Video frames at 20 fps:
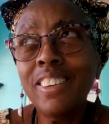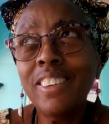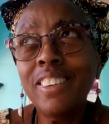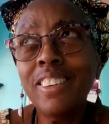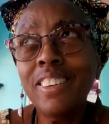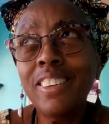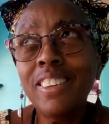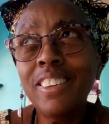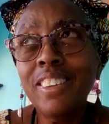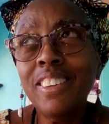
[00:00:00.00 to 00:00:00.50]

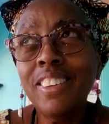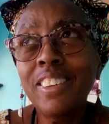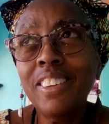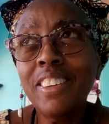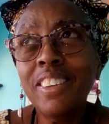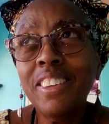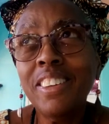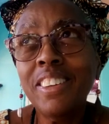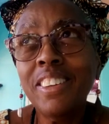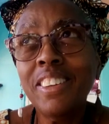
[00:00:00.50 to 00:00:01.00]

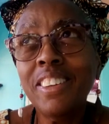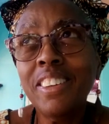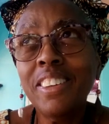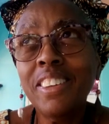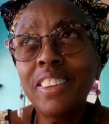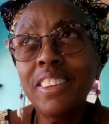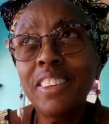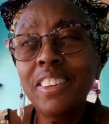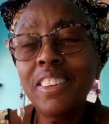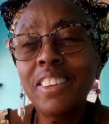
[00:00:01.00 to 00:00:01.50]

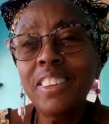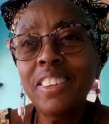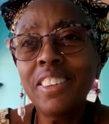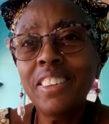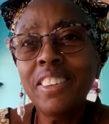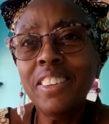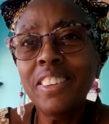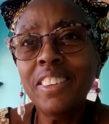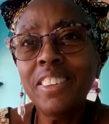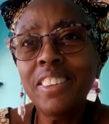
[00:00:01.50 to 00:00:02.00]
Nothing is said.